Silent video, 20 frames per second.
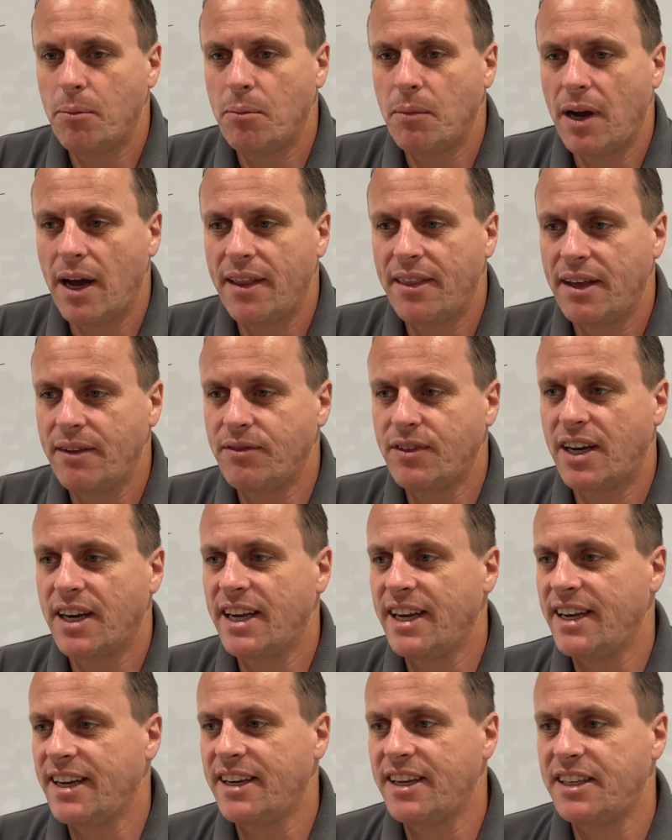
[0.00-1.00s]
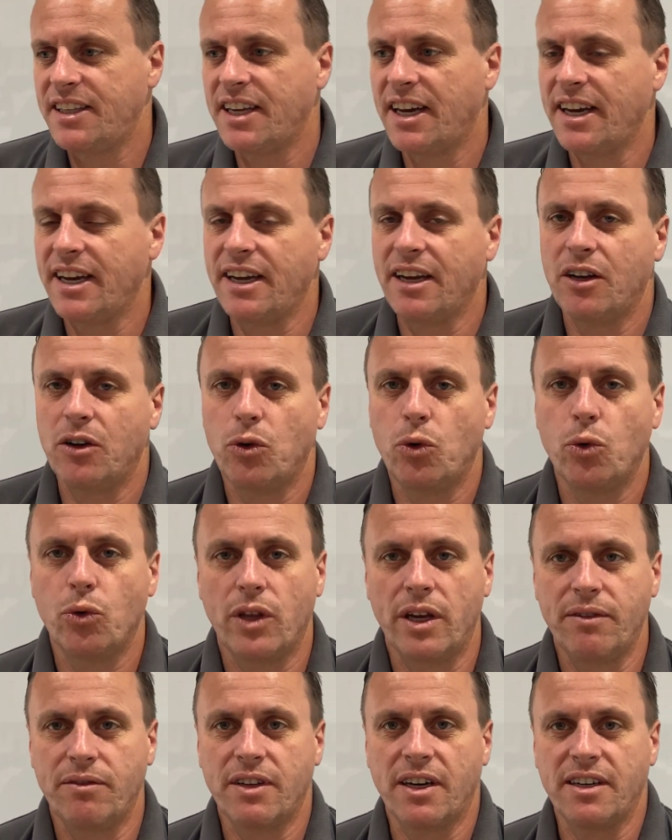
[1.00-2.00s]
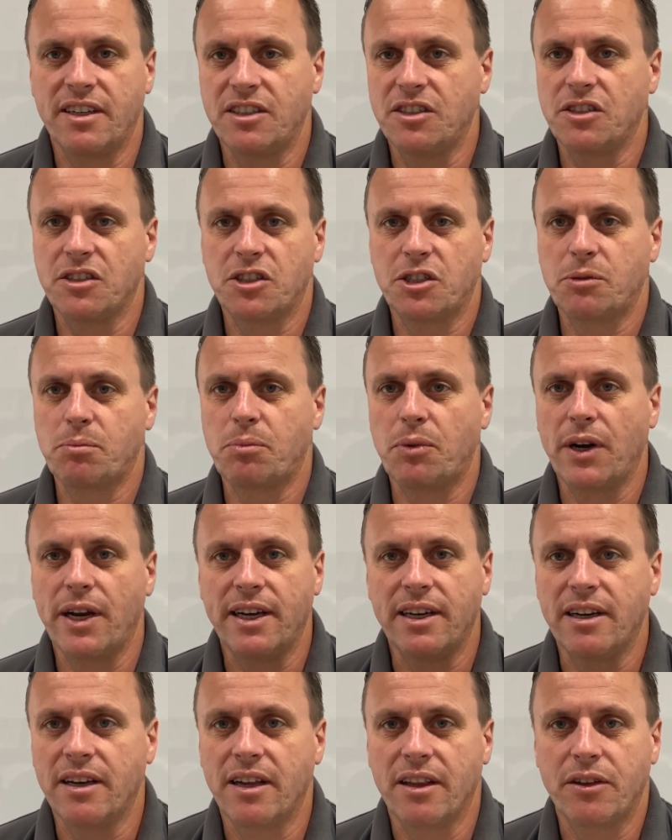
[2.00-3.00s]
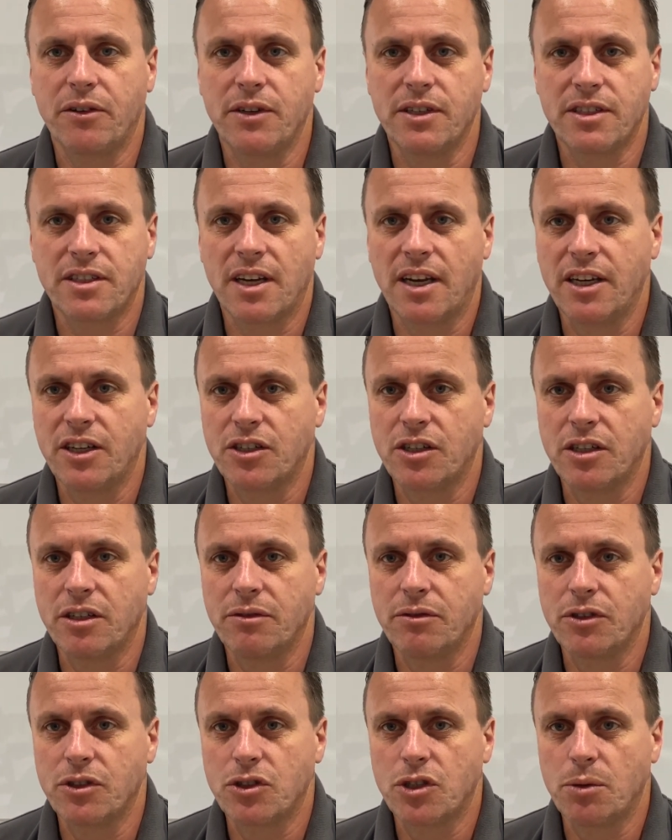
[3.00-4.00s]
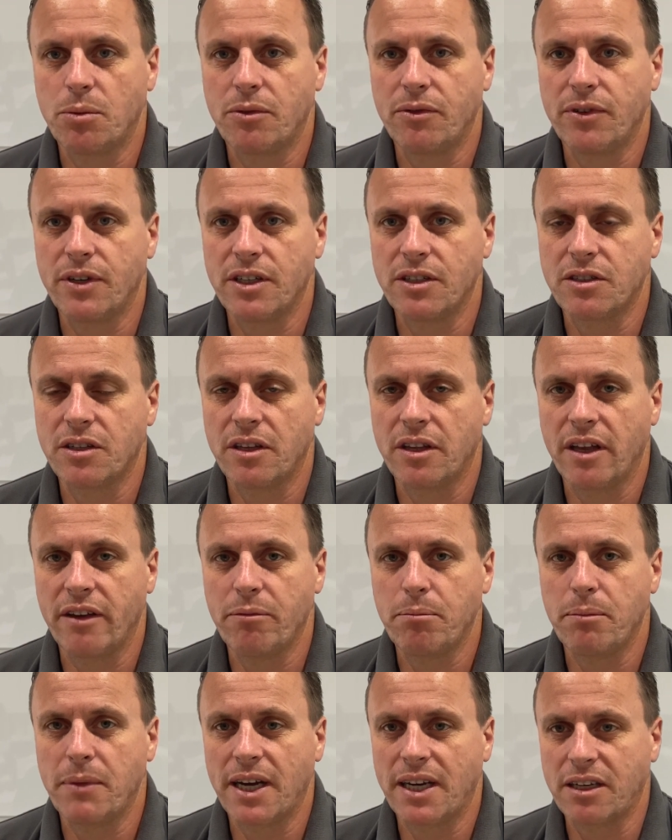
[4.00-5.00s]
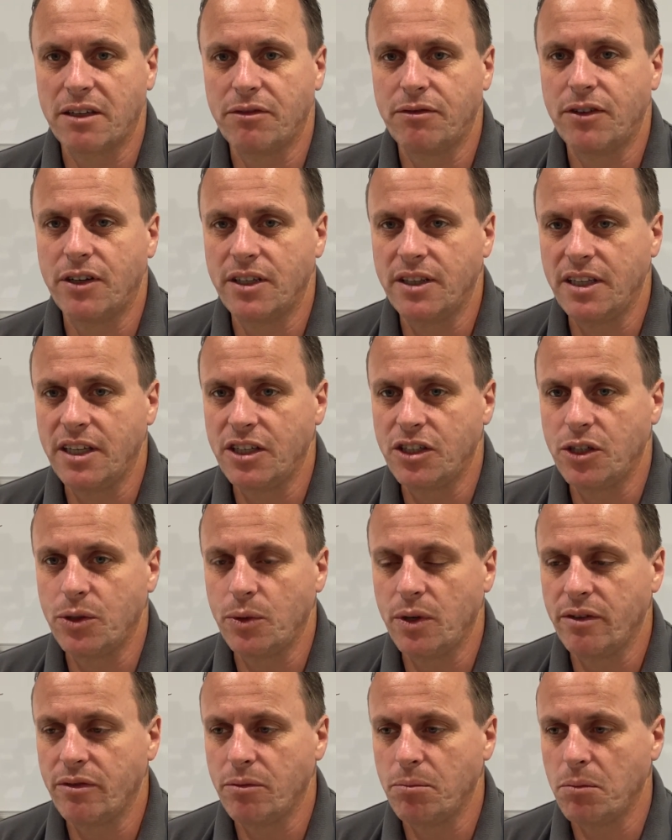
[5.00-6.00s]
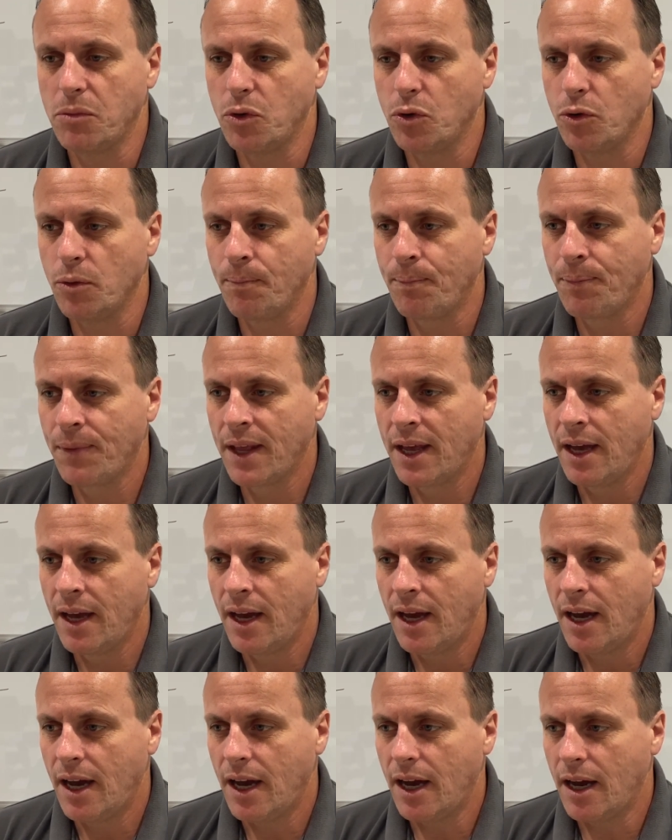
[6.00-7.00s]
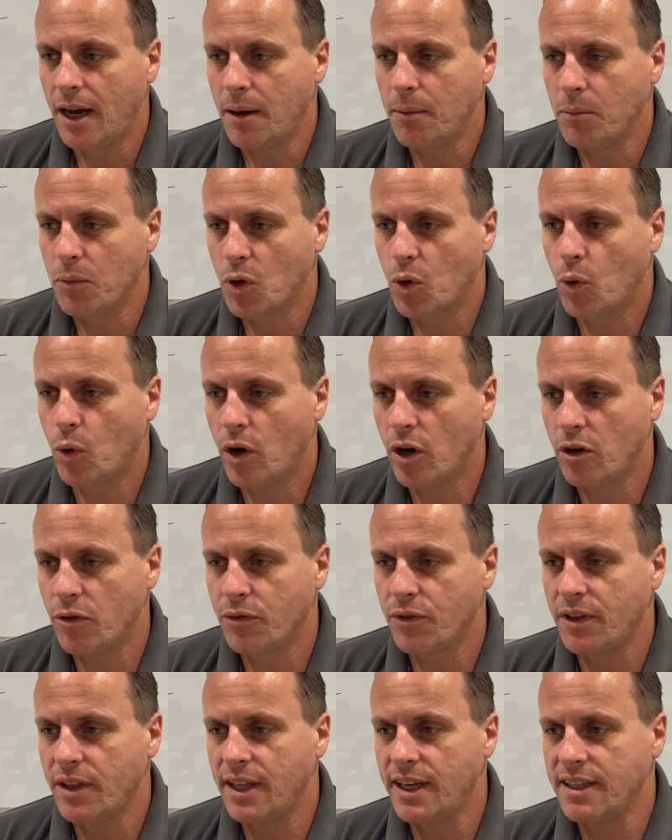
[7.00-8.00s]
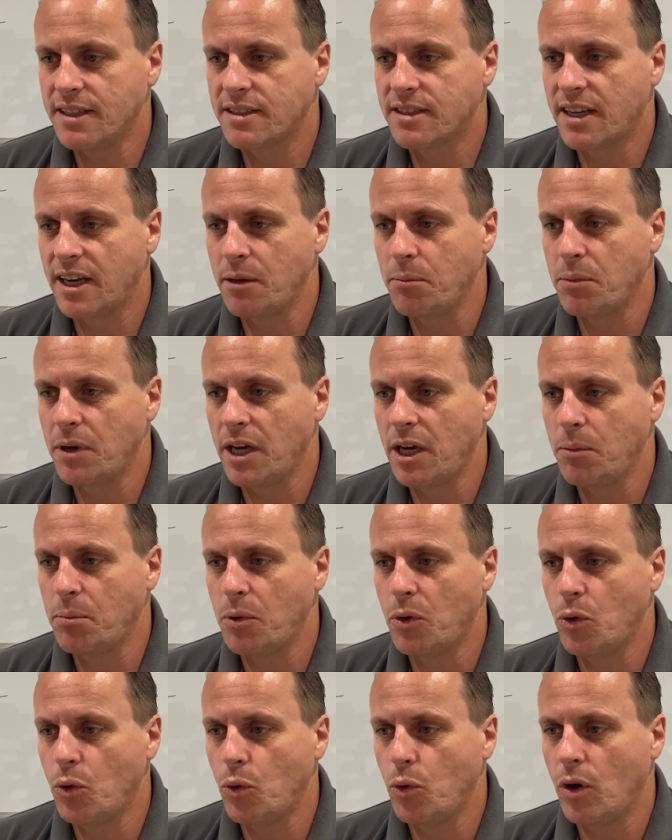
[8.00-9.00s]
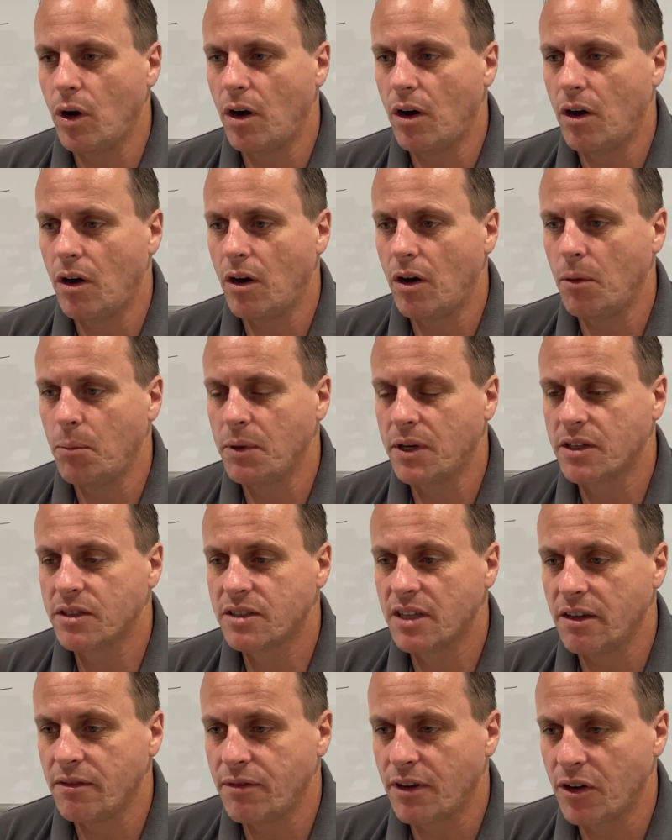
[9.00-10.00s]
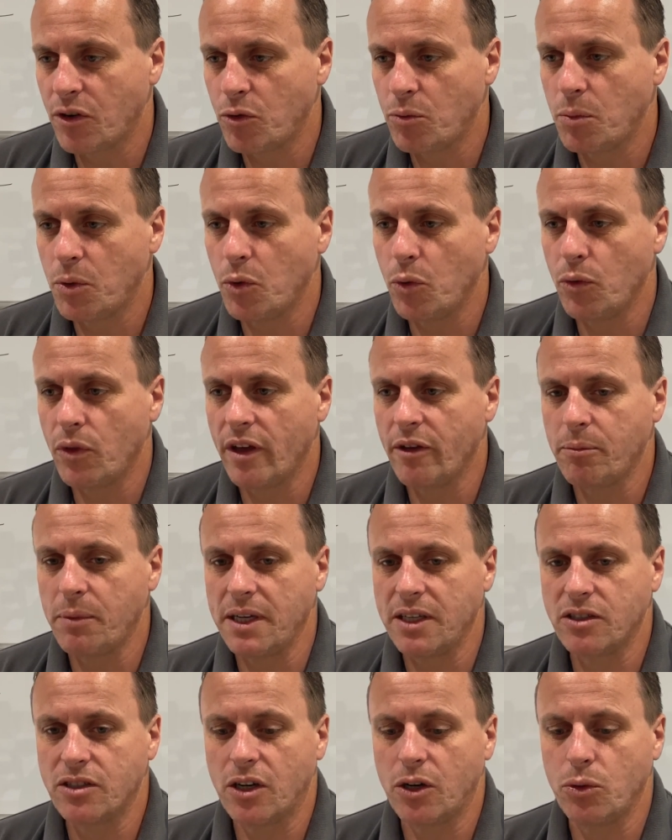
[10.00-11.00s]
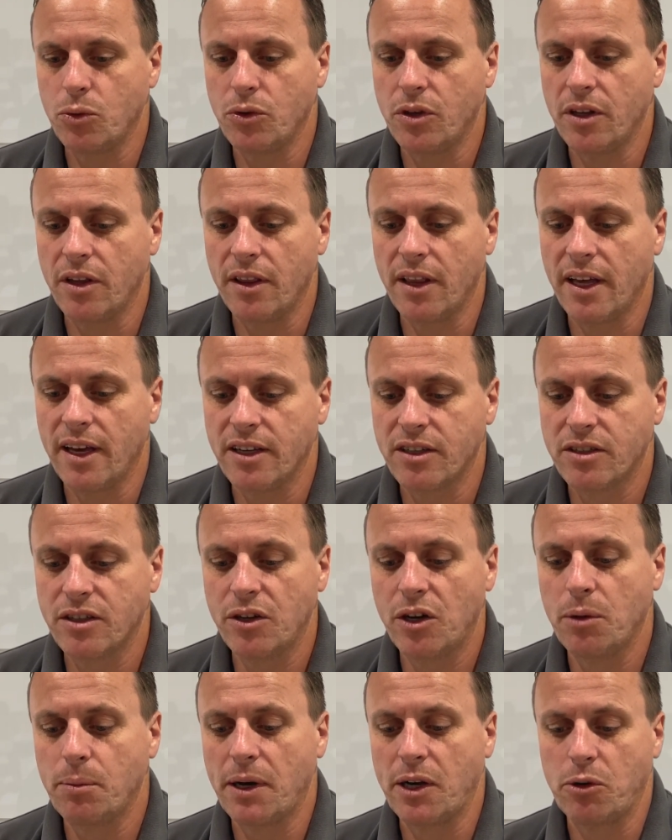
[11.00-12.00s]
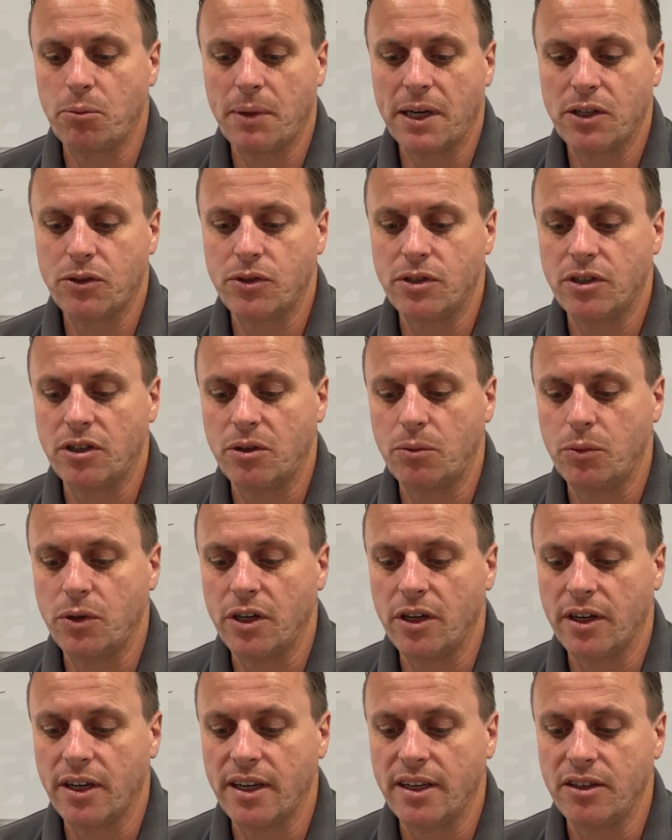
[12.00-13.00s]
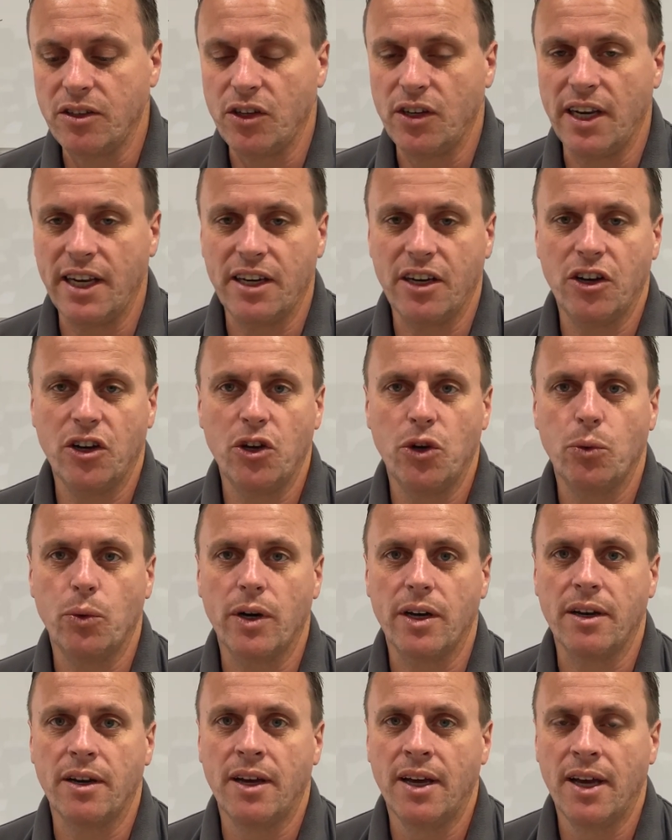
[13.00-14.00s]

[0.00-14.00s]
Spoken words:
and they've done it in a day, and all they've done is just sprayed another insulation over the top of it, so they've magnified the issue even more. Quite often these same people are, because they're vulnerable, they've been told that their solar panel batteries aren't working, you need a new one.